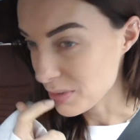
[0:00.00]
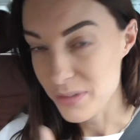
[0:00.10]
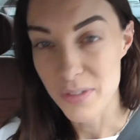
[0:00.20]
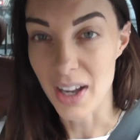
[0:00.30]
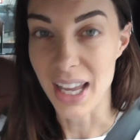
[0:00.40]
it was
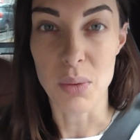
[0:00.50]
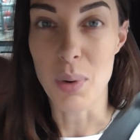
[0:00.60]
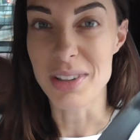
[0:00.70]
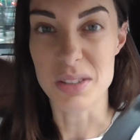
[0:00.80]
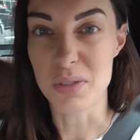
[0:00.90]
fucking
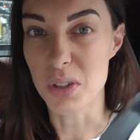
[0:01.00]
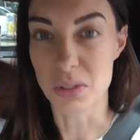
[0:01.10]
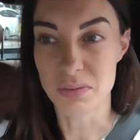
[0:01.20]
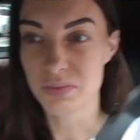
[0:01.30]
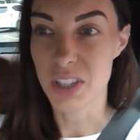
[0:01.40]

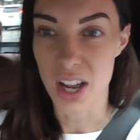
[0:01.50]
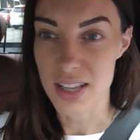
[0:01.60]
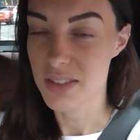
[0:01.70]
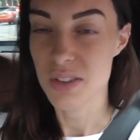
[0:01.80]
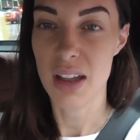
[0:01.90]
wonderful,
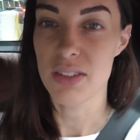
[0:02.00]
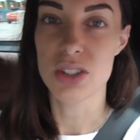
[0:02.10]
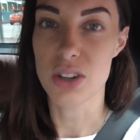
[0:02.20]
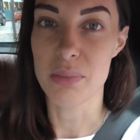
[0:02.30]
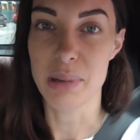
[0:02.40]
guys. If you
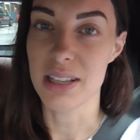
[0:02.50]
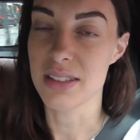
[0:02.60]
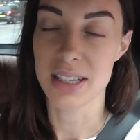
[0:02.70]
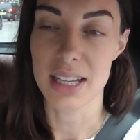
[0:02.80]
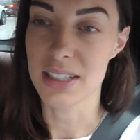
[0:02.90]
haven't tried being
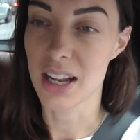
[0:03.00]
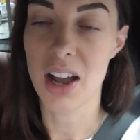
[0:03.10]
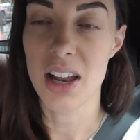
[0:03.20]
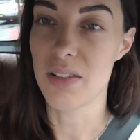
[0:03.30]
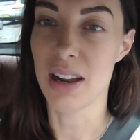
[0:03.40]
sedated, I
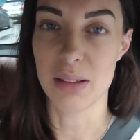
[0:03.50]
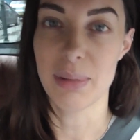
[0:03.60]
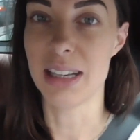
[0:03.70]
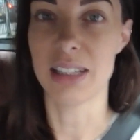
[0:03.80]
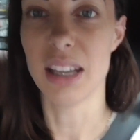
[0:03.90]
highly
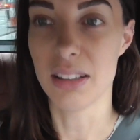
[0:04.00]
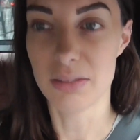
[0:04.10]
recommend it.